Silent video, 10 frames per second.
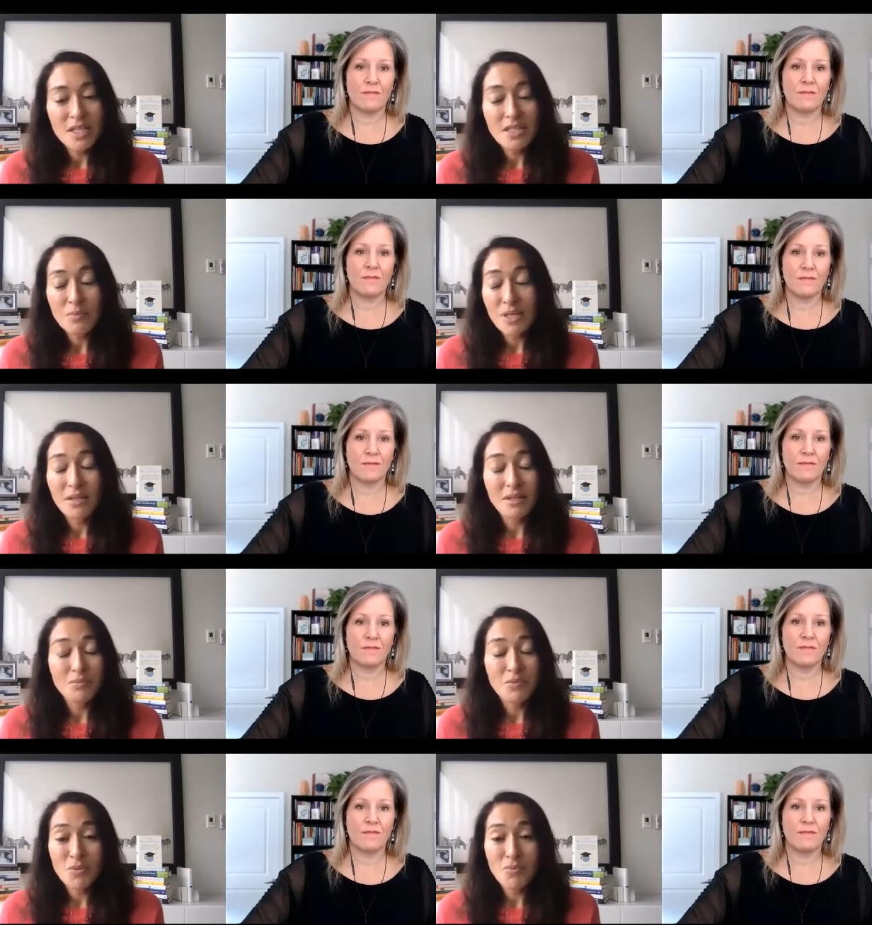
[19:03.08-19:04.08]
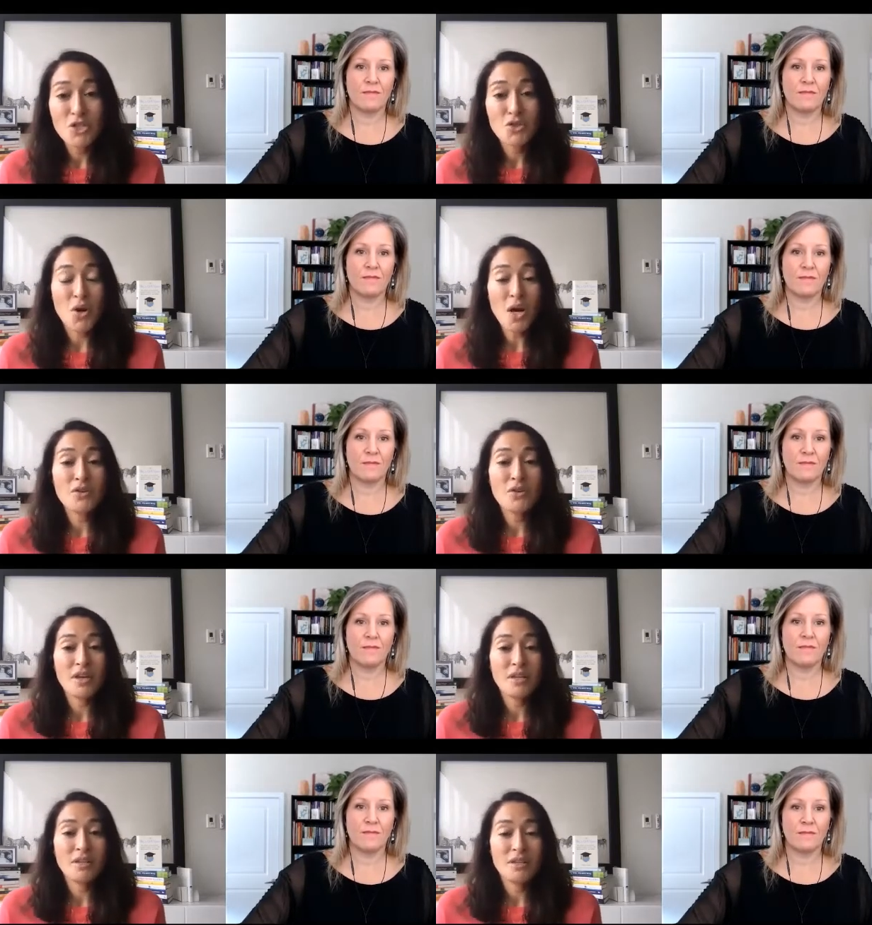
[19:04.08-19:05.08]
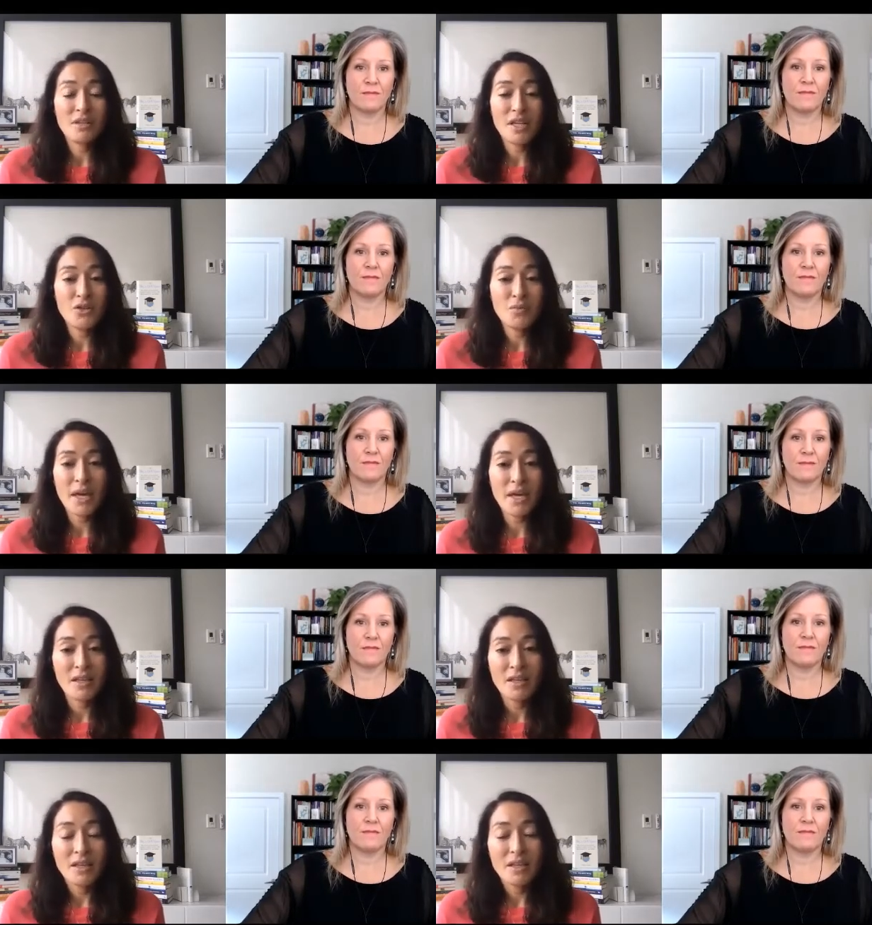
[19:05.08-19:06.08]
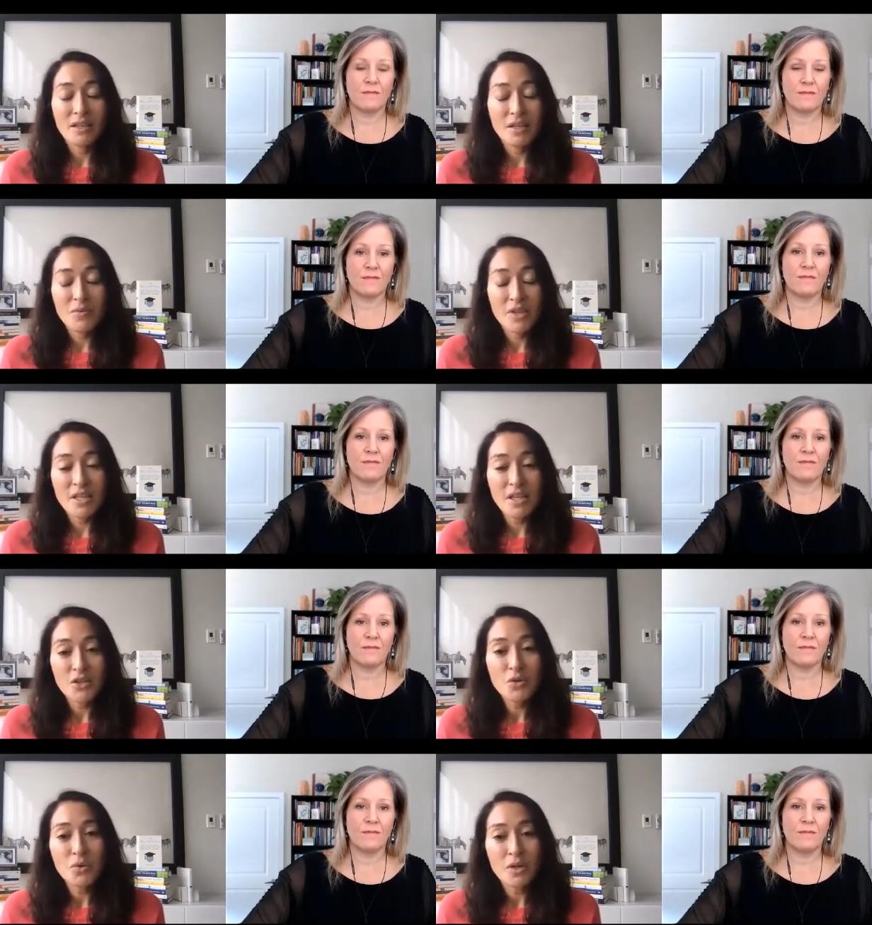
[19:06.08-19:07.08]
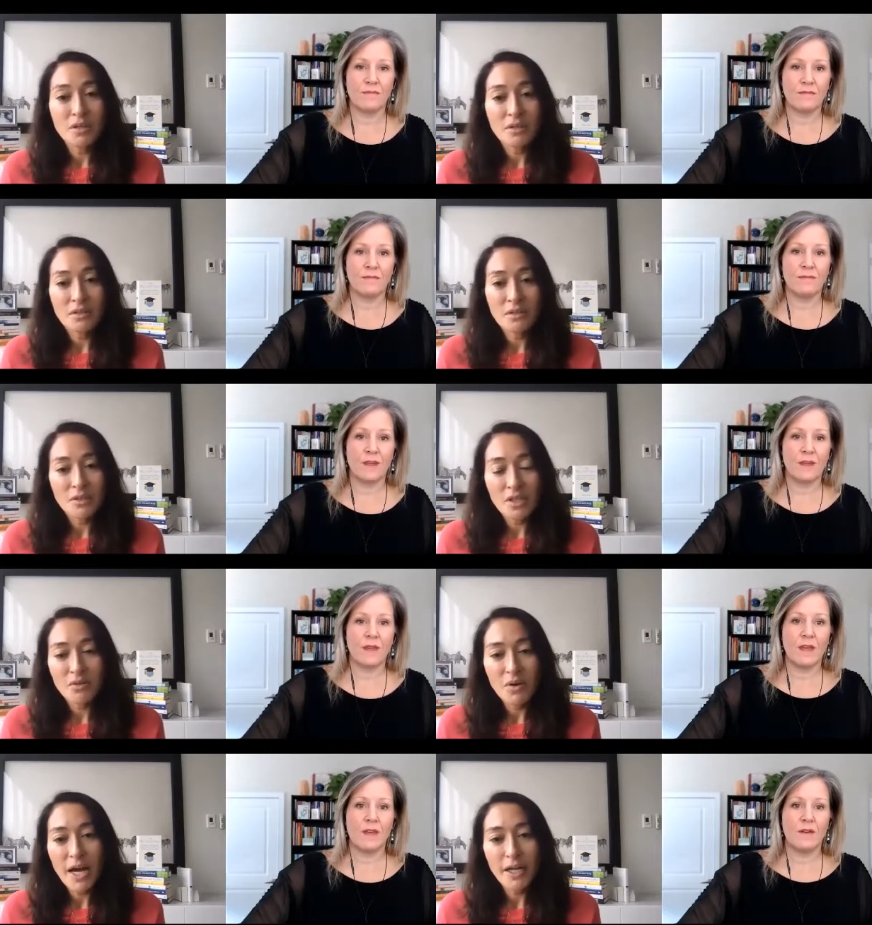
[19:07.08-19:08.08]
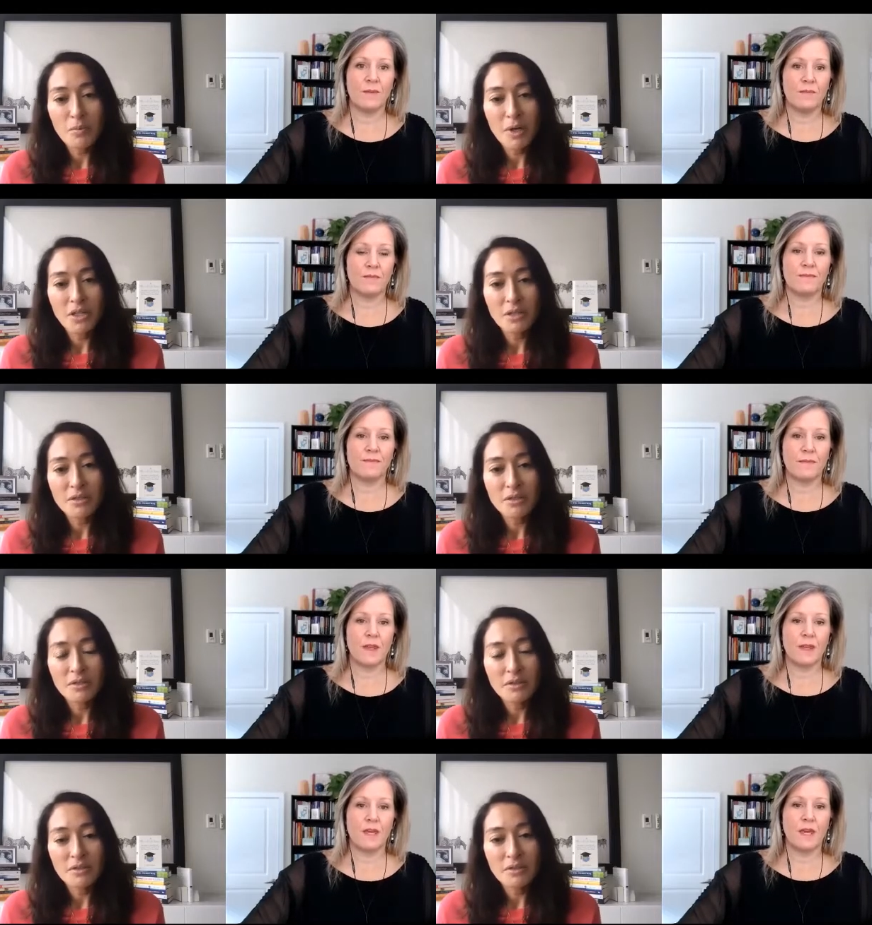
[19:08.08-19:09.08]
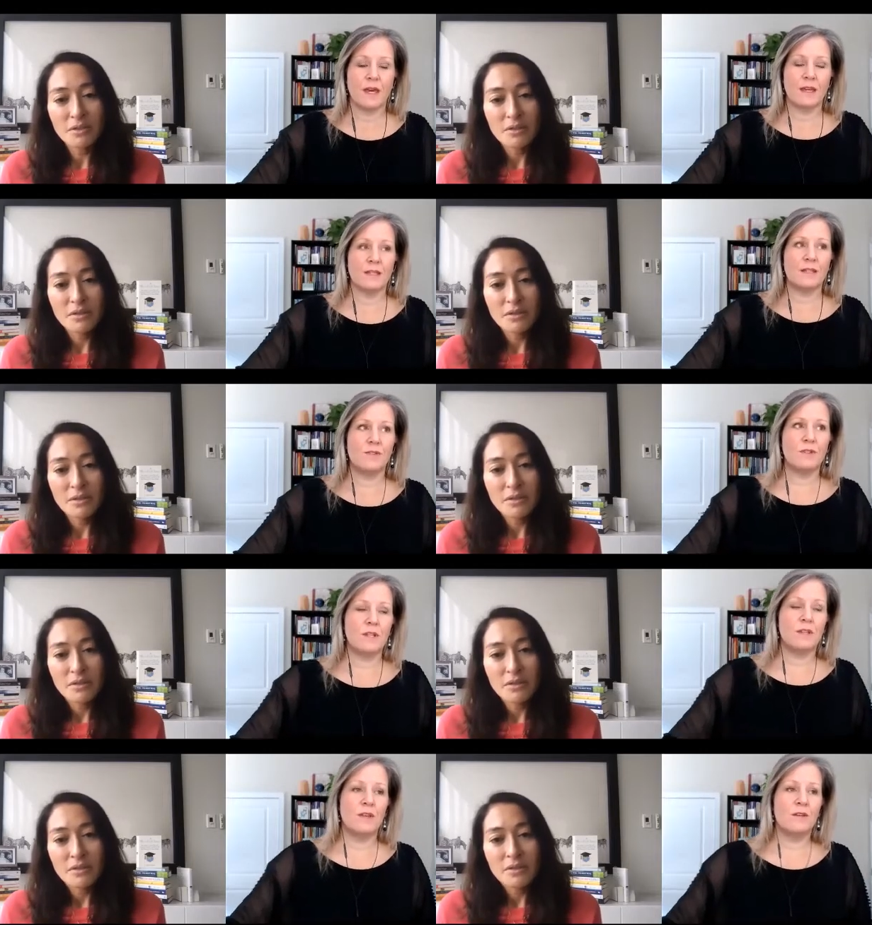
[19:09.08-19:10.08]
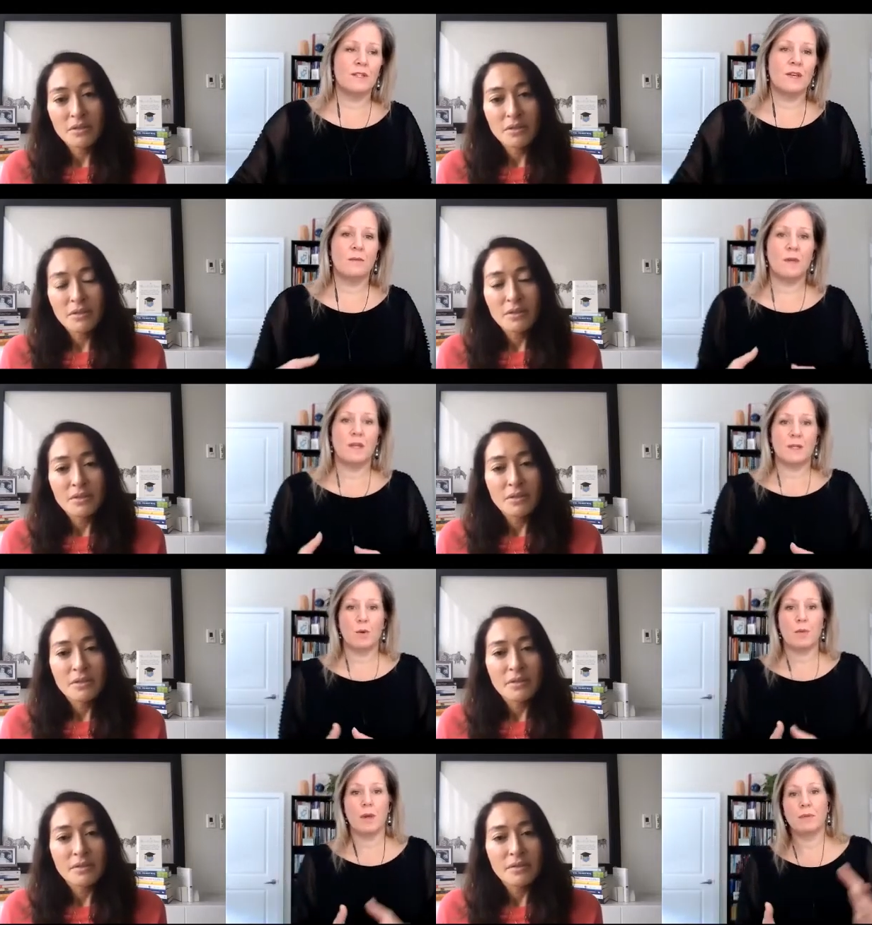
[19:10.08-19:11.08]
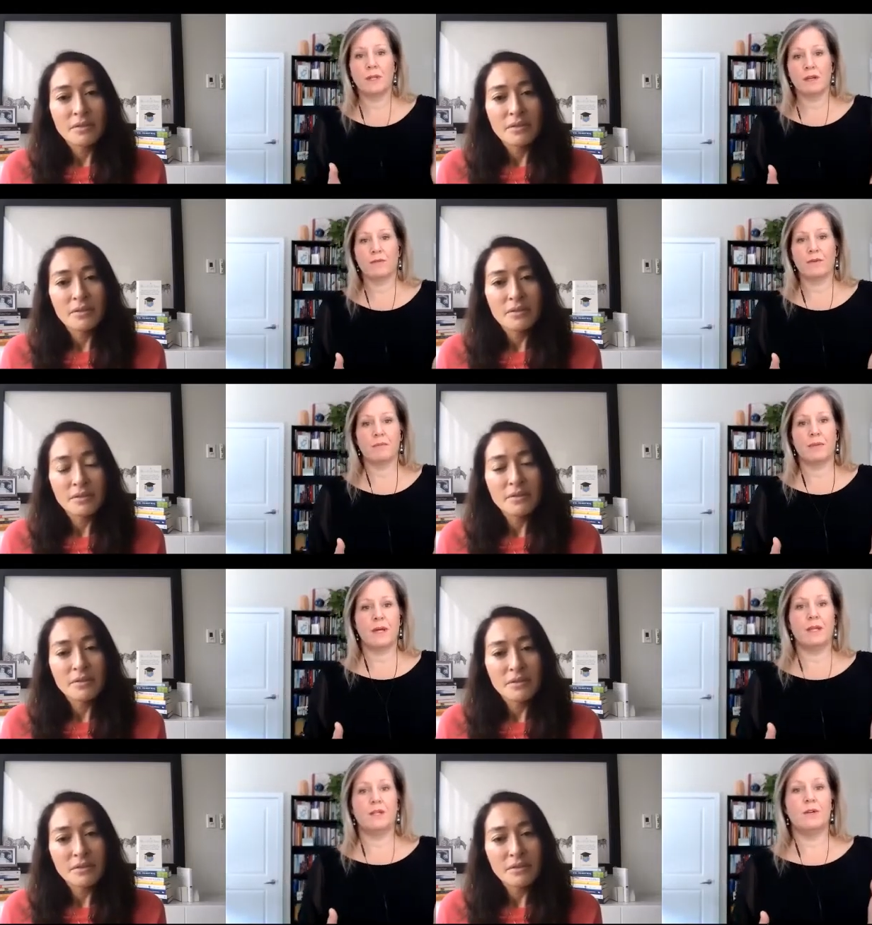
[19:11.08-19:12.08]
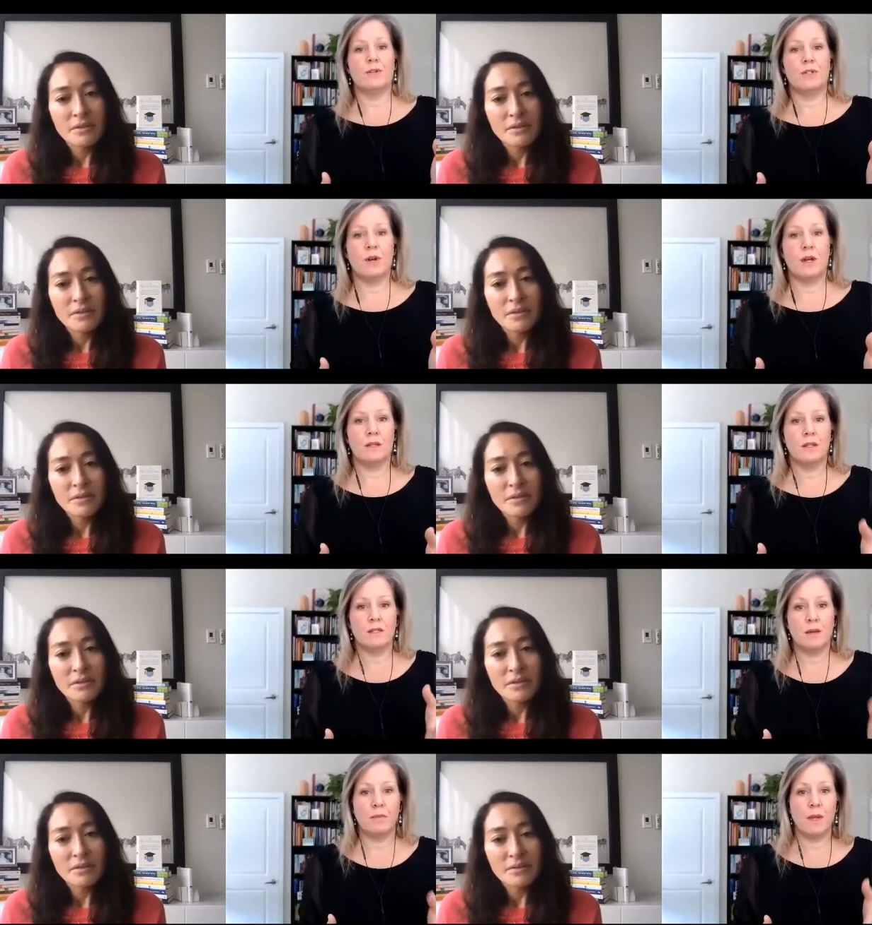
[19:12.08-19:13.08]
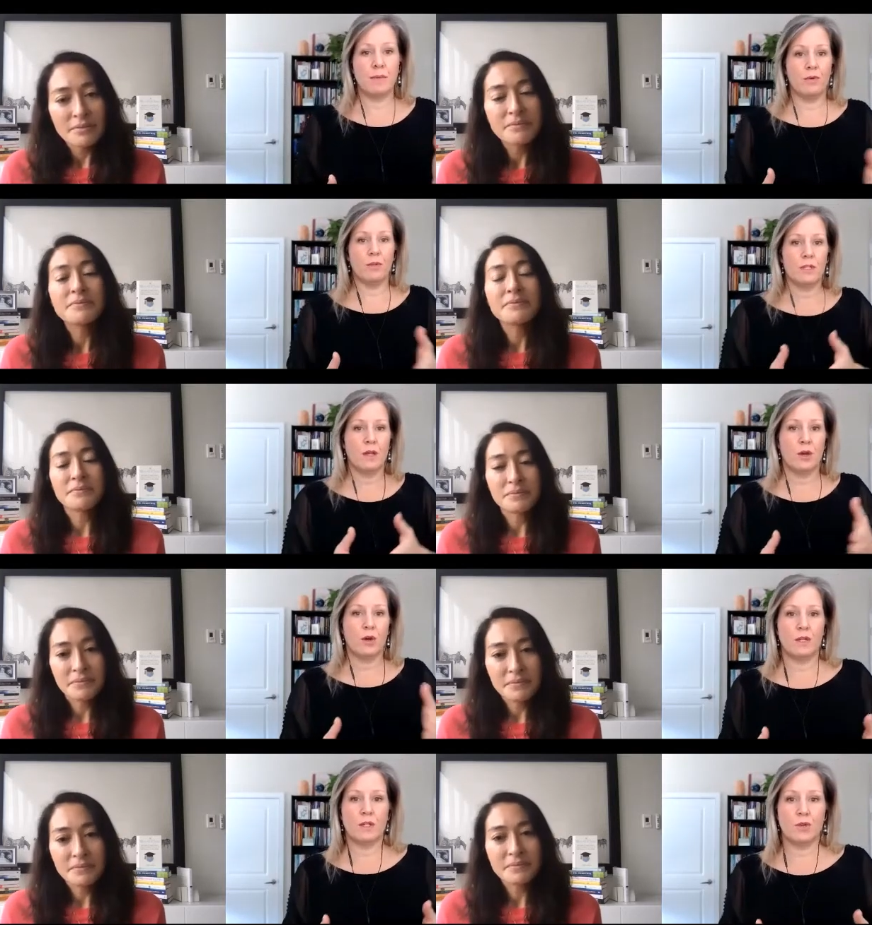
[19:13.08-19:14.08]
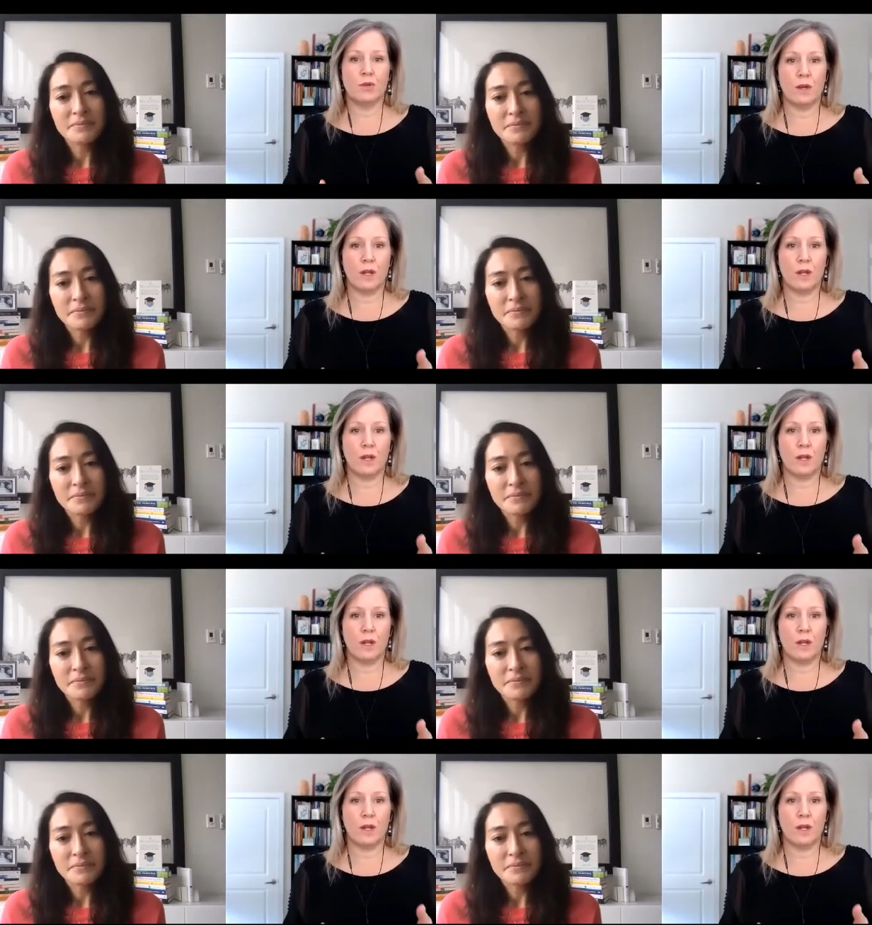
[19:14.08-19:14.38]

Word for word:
Speaker 1: to be to be stronger than than you may think that you were. You know, higher bar.
Speaker 2: Yeah, it's interesting that you say that because I'm a big believer in playing to your strengths, and some people are just not good in certain